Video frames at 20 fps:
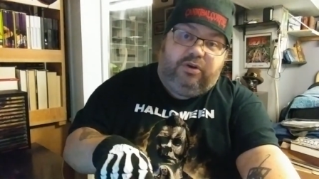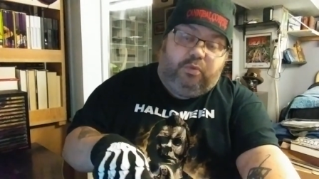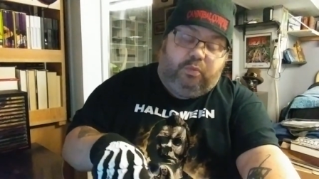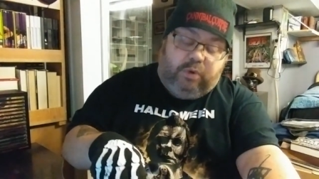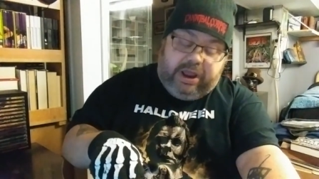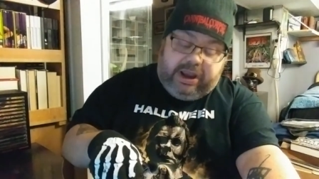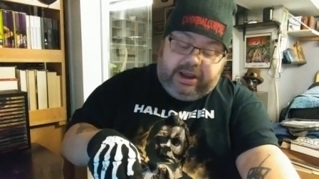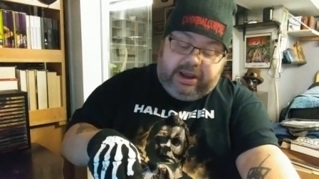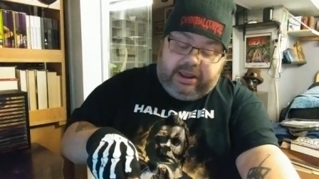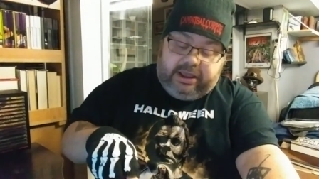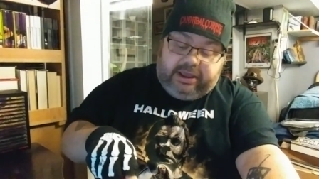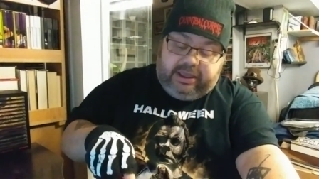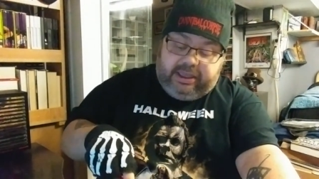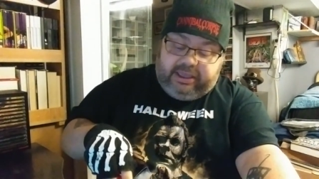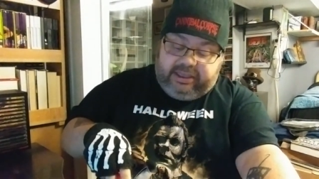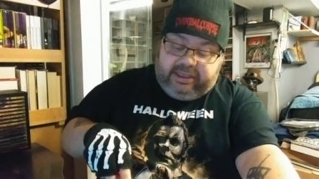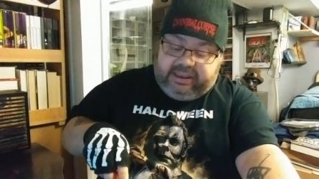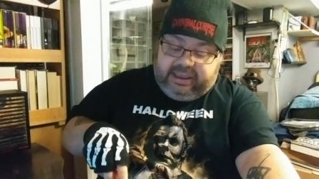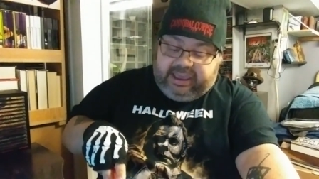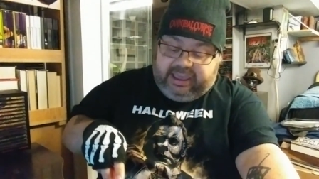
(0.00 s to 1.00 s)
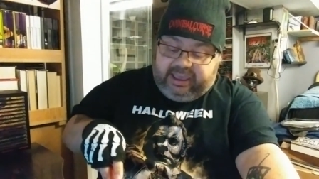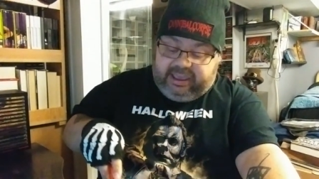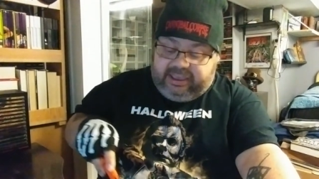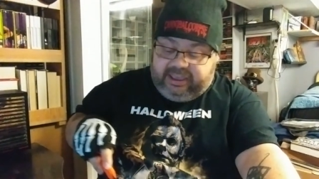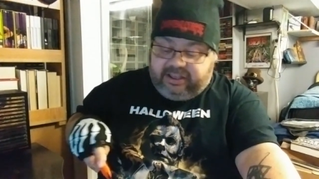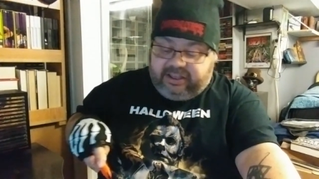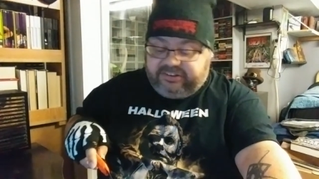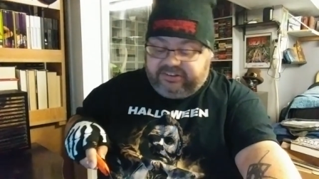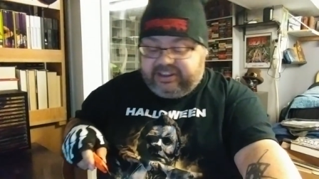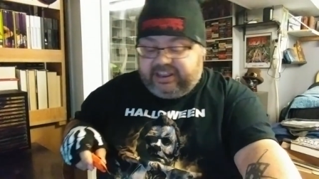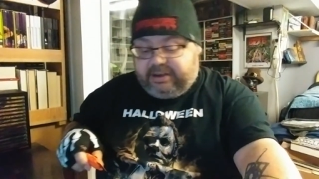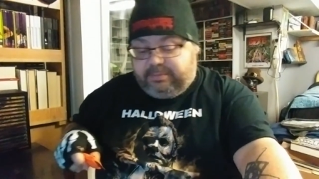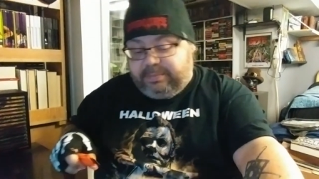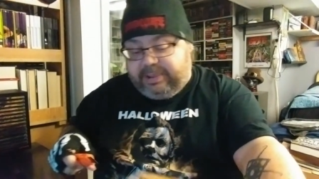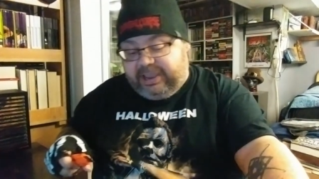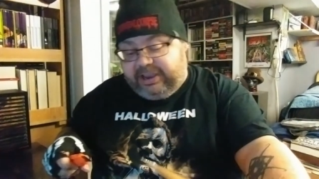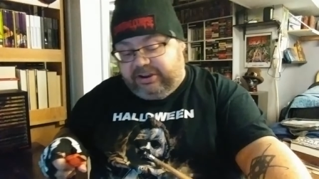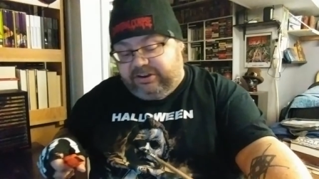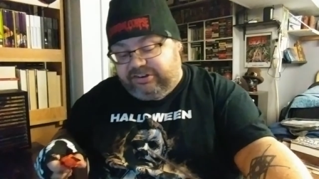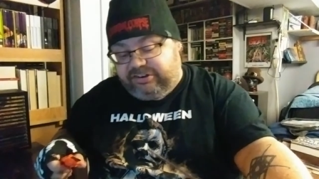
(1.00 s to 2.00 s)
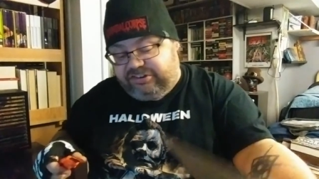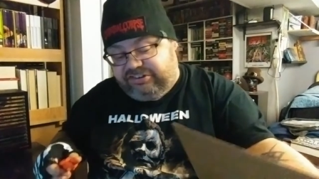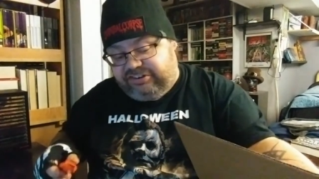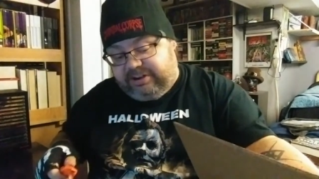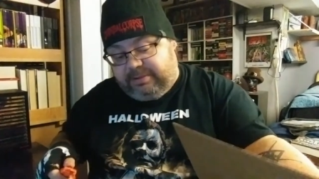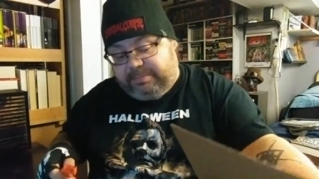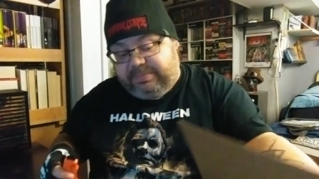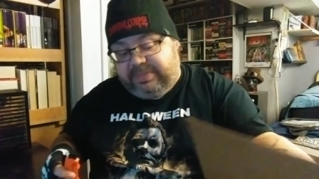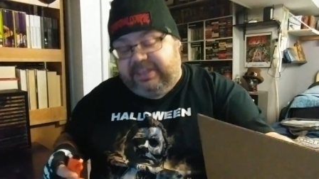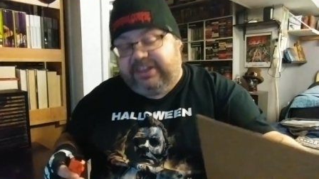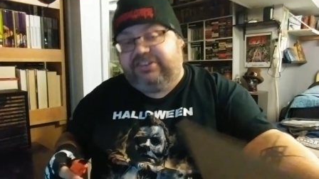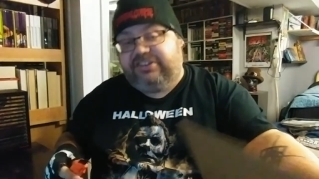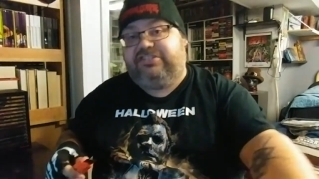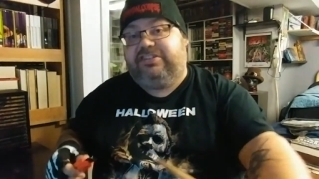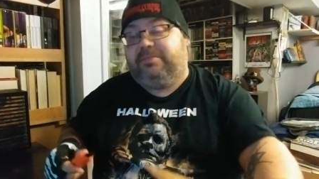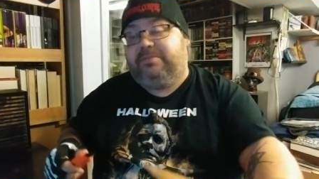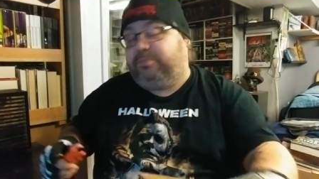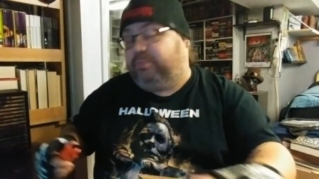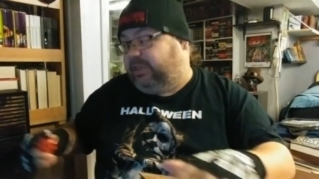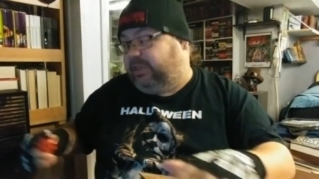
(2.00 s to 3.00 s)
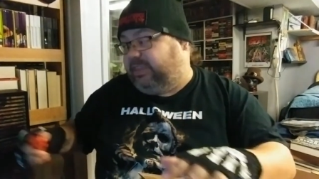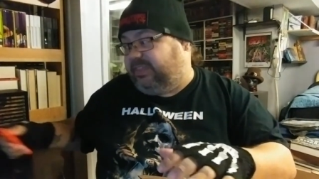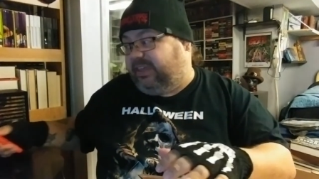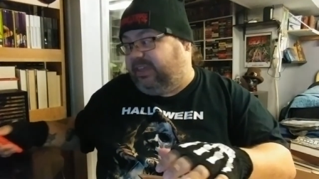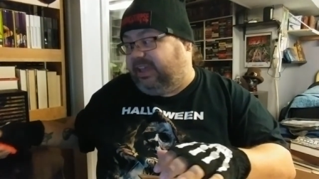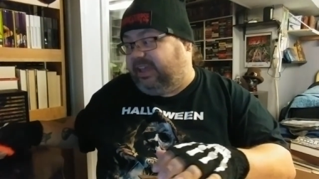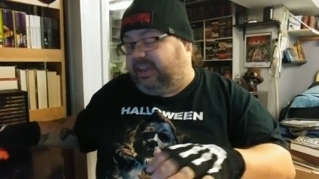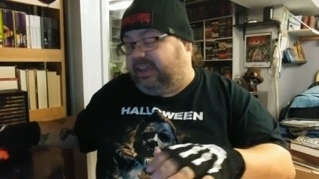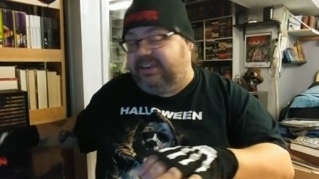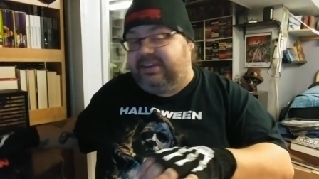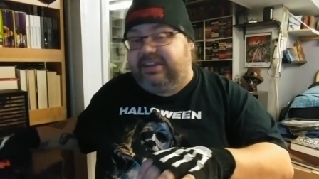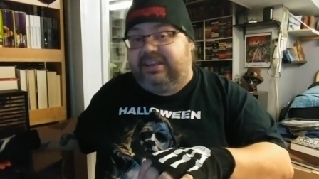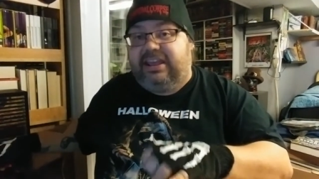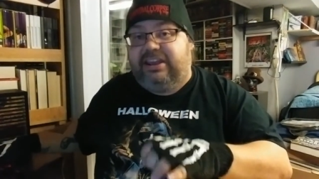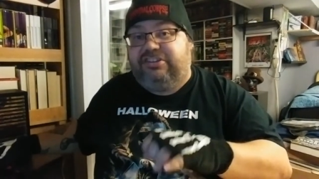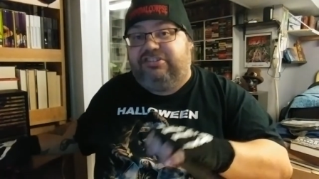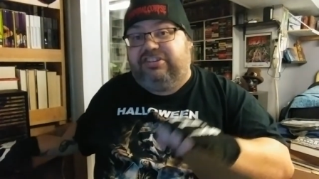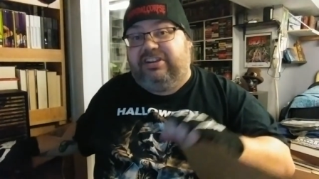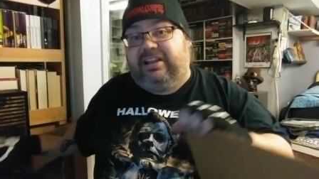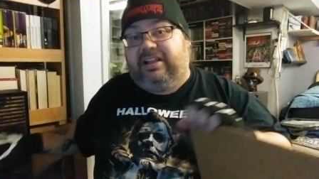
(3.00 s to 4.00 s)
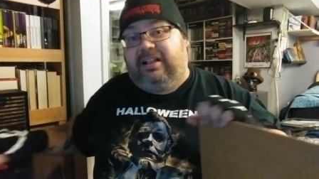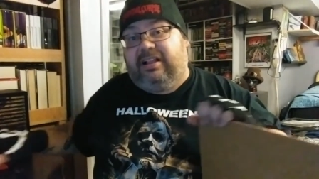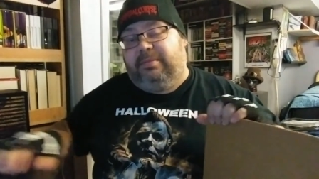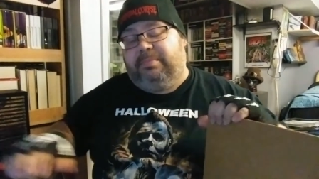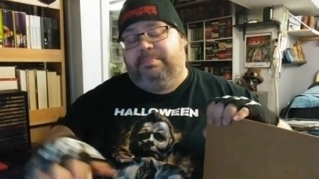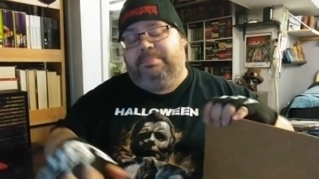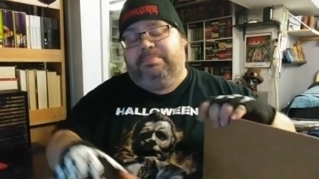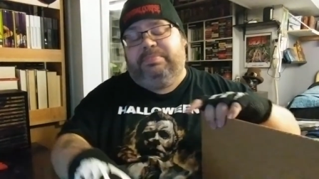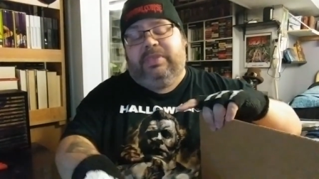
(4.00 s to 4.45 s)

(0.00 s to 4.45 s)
when Hell's Headbangers ship, they ship with DHL.